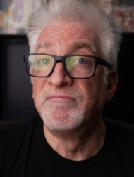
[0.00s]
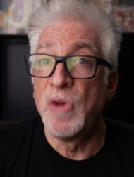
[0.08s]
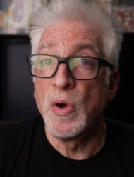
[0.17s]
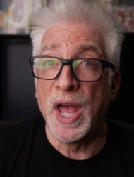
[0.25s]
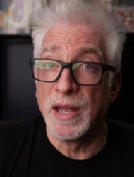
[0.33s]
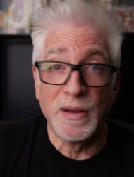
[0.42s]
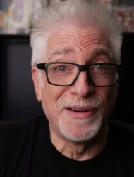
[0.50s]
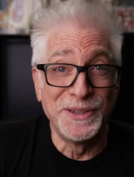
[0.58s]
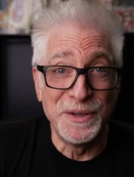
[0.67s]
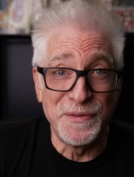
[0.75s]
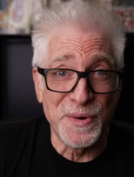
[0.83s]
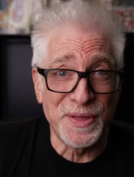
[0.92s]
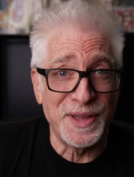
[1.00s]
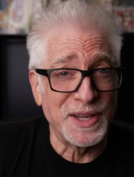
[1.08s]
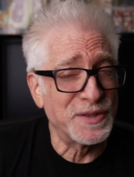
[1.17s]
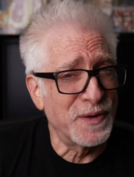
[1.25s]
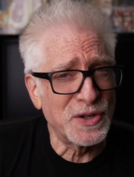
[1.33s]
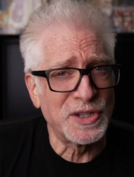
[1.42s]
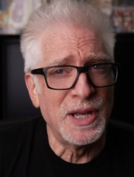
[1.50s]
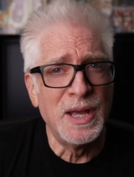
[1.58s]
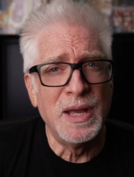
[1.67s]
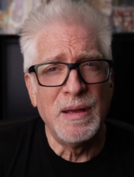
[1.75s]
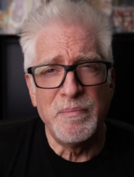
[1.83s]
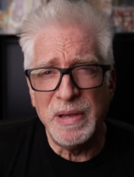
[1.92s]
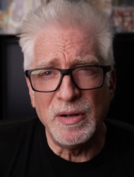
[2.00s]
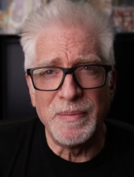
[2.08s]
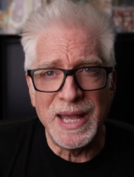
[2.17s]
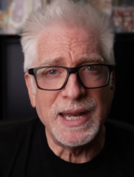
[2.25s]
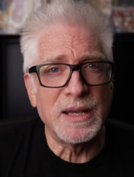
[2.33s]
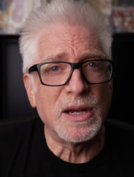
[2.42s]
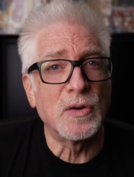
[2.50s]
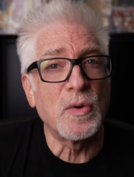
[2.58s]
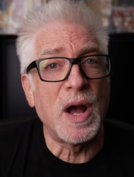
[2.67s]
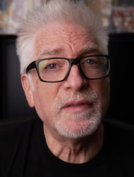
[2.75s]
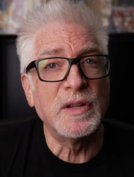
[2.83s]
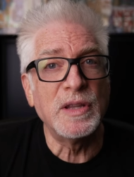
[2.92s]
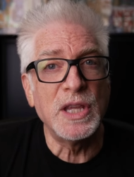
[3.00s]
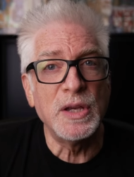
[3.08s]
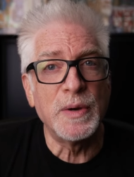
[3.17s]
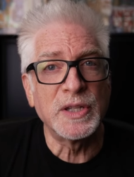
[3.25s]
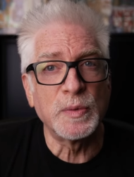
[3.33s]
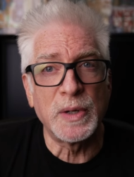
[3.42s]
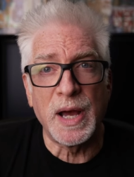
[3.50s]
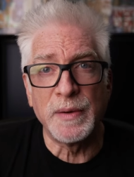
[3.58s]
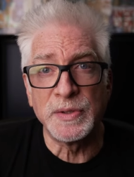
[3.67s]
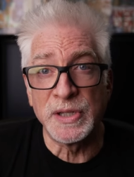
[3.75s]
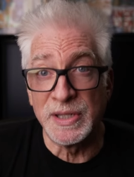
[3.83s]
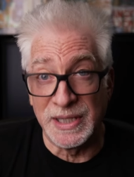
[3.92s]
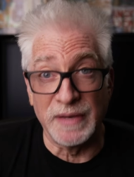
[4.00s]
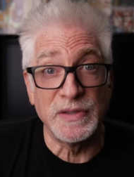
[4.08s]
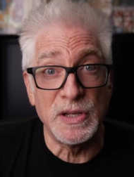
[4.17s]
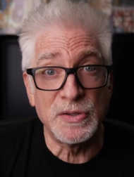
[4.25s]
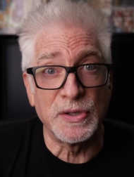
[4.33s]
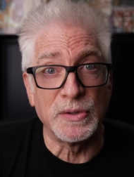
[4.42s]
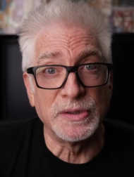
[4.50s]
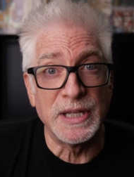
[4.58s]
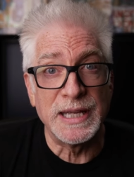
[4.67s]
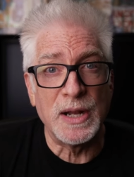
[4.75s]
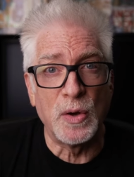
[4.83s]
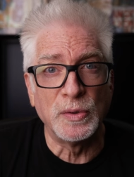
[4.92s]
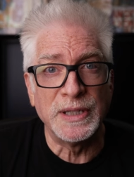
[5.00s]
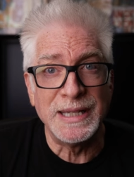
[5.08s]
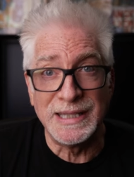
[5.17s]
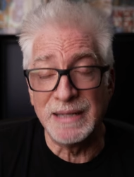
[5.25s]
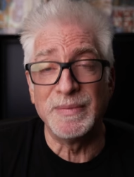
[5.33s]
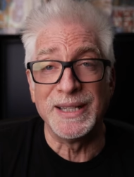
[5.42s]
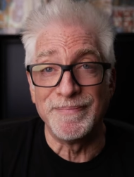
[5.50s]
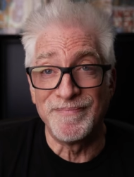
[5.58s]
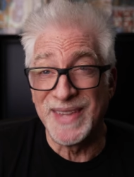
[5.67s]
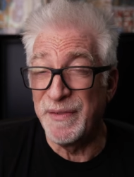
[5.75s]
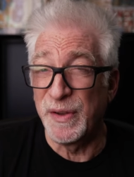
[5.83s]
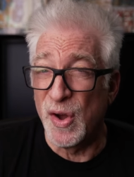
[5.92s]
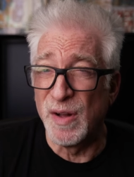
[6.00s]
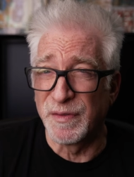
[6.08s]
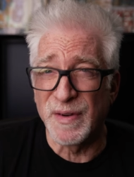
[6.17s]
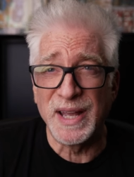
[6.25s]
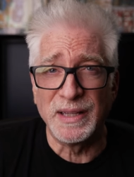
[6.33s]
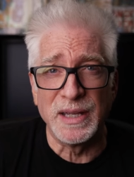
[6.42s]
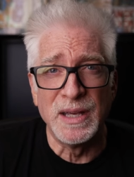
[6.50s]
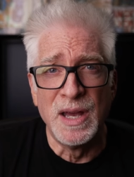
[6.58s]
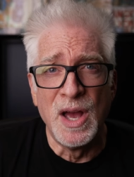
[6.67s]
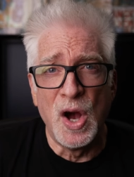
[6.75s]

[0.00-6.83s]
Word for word: Okay, only four things. First, Beatlemania arrived in the US when I was seven years old and only dimly, if at all, frankly,